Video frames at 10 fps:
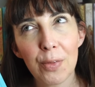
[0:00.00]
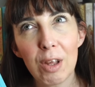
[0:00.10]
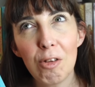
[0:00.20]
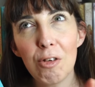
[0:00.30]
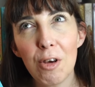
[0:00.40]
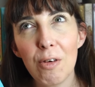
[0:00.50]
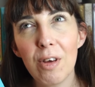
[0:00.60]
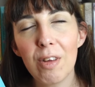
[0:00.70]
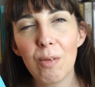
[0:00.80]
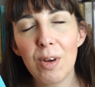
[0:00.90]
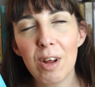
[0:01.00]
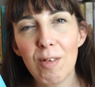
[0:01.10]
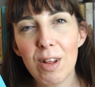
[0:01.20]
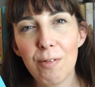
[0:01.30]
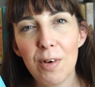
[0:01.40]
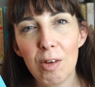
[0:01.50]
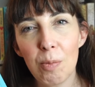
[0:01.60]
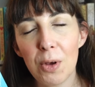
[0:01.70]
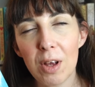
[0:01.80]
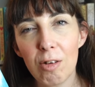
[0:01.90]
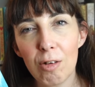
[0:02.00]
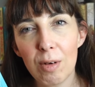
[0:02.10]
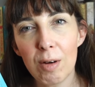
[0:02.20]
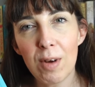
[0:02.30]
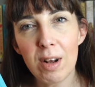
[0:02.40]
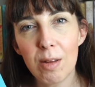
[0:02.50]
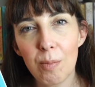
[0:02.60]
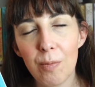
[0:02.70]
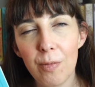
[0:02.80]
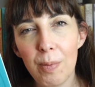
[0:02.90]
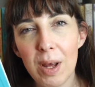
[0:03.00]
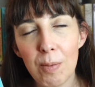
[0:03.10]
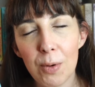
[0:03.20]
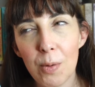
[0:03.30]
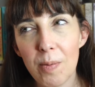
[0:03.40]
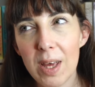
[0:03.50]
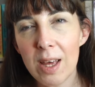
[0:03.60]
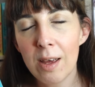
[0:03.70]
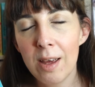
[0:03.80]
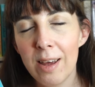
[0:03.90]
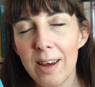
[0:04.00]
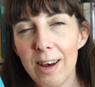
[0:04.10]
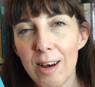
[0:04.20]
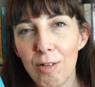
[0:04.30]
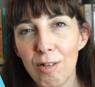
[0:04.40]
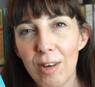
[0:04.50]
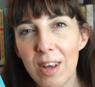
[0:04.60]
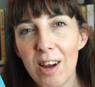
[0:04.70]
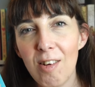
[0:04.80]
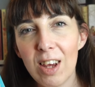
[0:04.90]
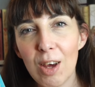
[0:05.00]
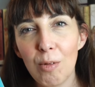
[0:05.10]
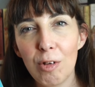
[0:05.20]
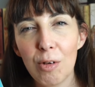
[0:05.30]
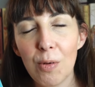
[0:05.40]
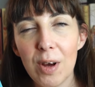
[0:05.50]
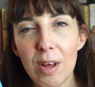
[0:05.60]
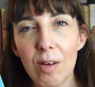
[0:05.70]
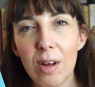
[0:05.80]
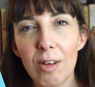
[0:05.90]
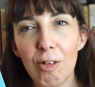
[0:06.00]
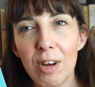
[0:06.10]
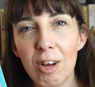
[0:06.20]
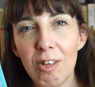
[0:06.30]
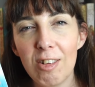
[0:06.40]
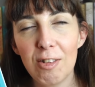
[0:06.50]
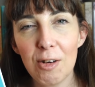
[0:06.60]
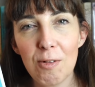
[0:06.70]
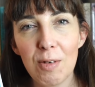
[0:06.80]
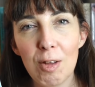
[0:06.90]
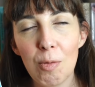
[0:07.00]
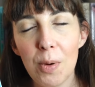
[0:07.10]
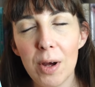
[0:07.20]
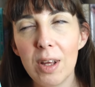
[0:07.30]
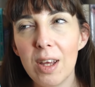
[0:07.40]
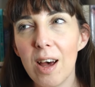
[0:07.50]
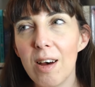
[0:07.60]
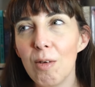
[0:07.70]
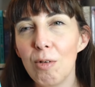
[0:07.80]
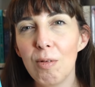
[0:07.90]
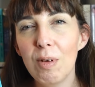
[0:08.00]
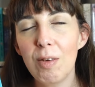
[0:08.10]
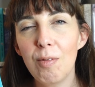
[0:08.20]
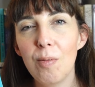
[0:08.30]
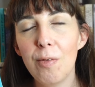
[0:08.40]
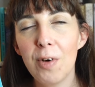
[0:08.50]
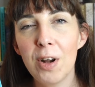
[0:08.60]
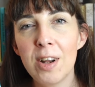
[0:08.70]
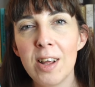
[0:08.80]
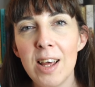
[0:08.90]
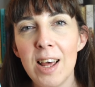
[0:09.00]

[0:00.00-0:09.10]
So when I read the first book, I read the paper copy. So hearing it was quite strange to start with, but yeah, it was really fun.